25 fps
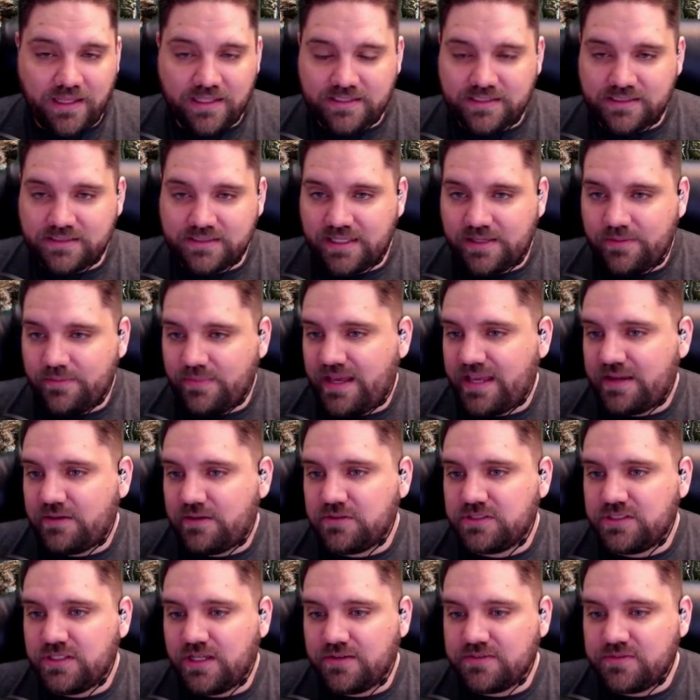And this is like
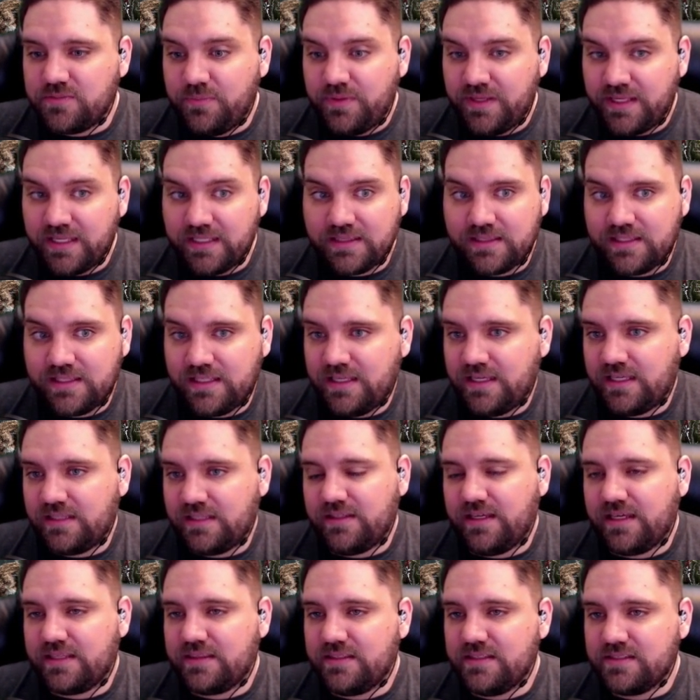Microsoft's big
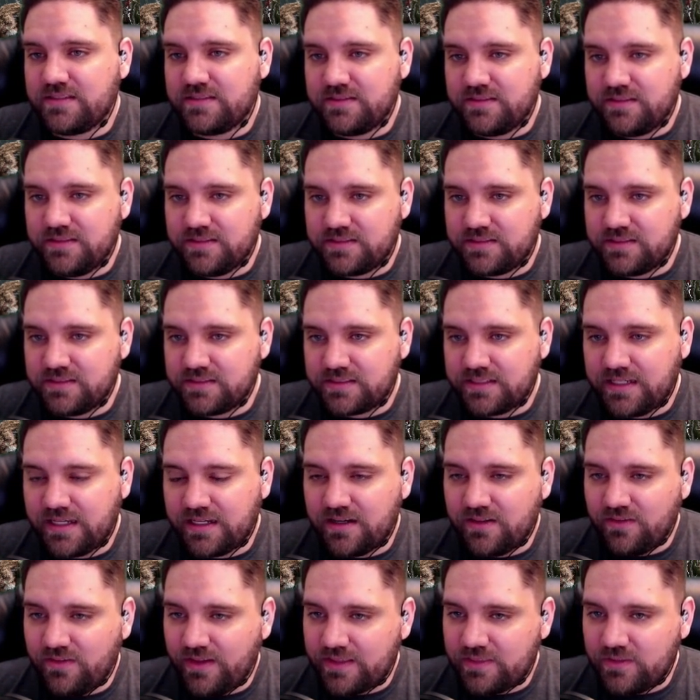thing. Like this is
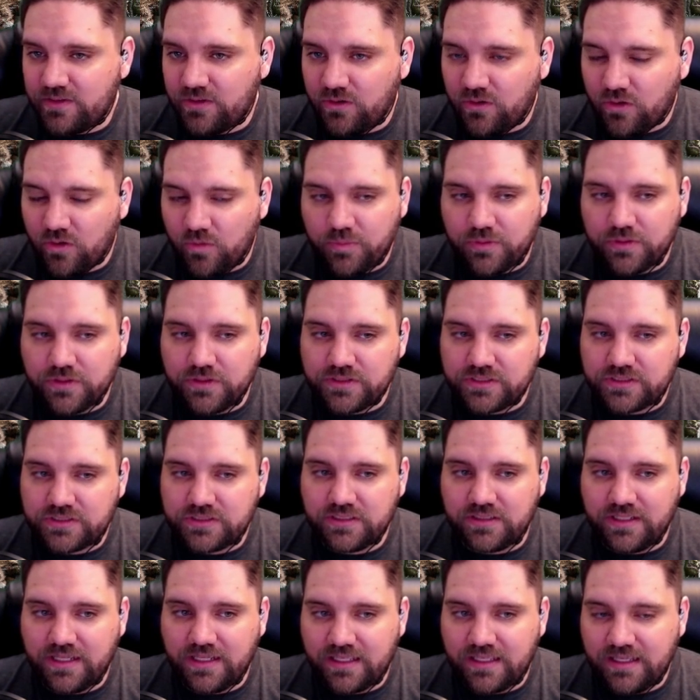kind of like their whole push
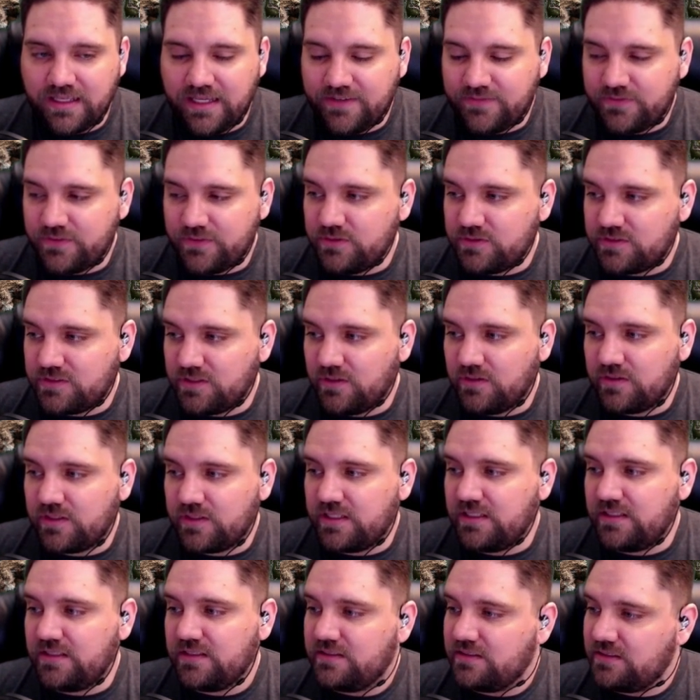to like F you
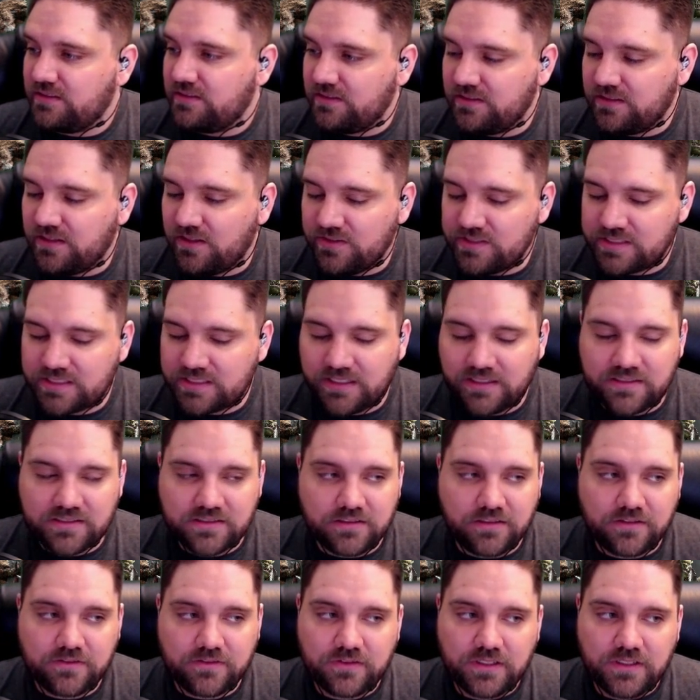Sony and all this kind of
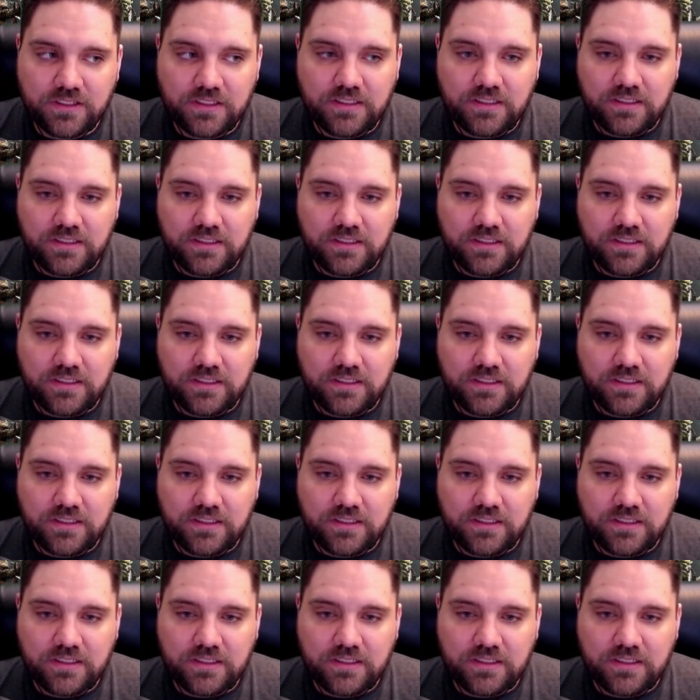stuff.